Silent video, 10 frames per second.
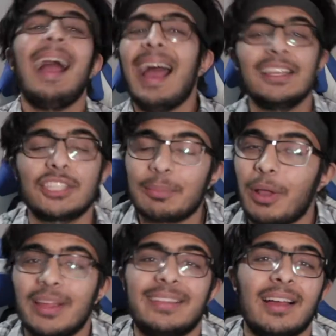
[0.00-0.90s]
As you can
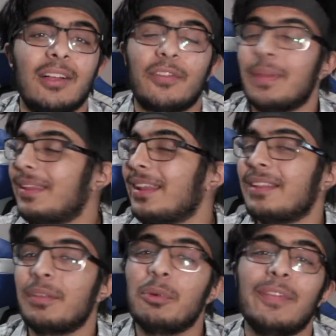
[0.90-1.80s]
probably tell from the title
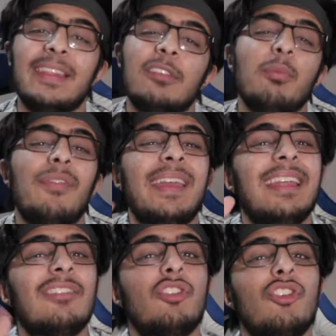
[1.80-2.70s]
of the movie, this movie
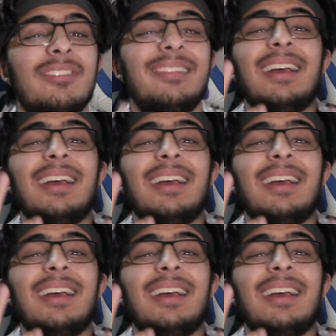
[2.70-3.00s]
introduces